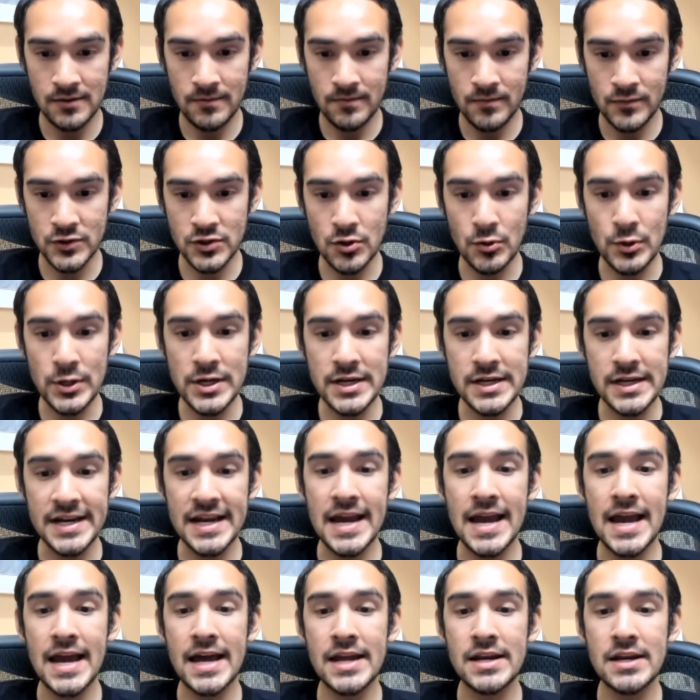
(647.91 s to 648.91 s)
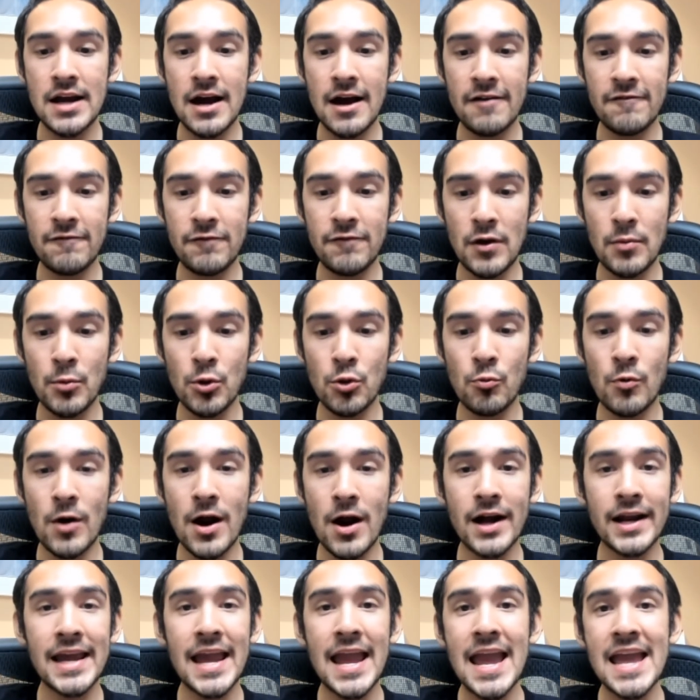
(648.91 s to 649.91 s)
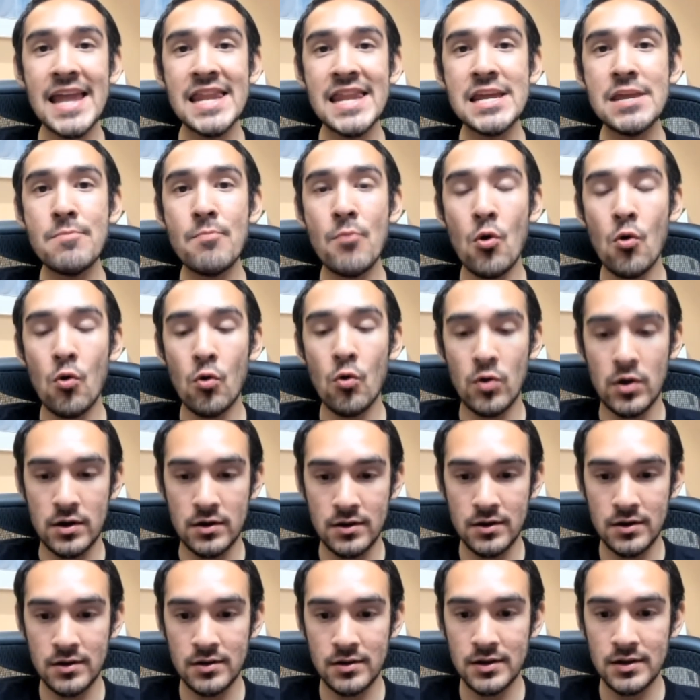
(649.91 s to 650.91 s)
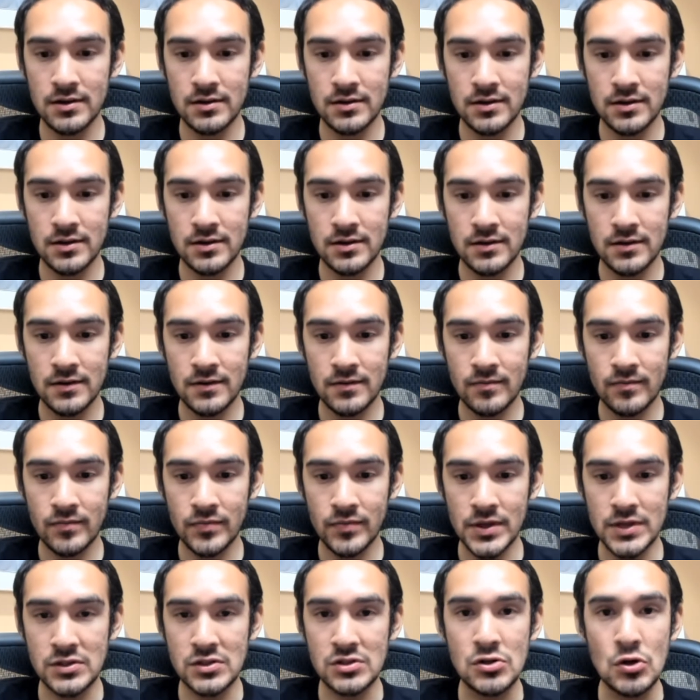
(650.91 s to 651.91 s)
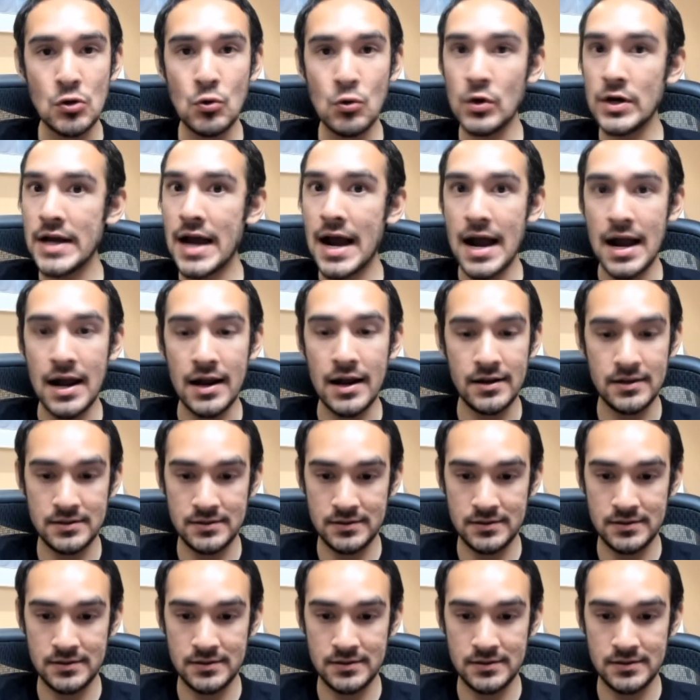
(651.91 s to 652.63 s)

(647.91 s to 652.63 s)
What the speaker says: So he cannot fumble the rock anymore. It's do or die.